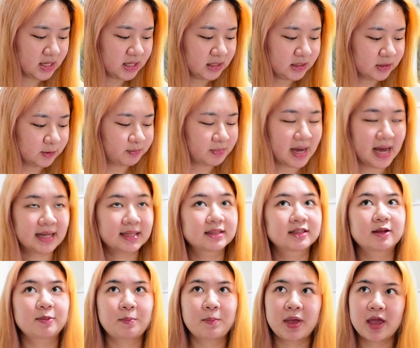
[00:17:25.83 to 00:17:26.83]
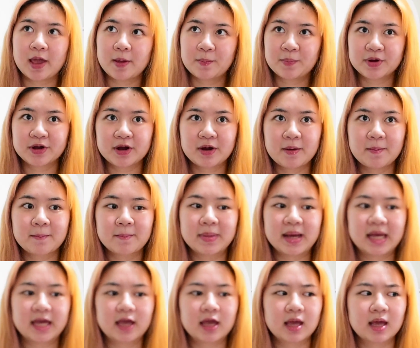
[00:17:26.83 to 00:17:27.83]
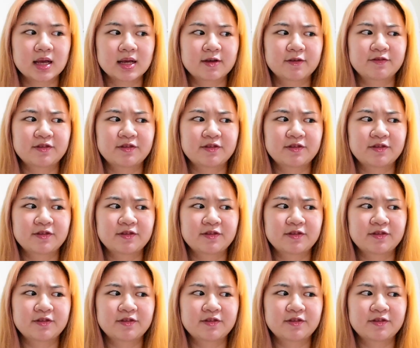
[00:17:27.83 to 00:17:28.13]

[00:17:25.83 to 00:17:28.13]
need to pass the paper by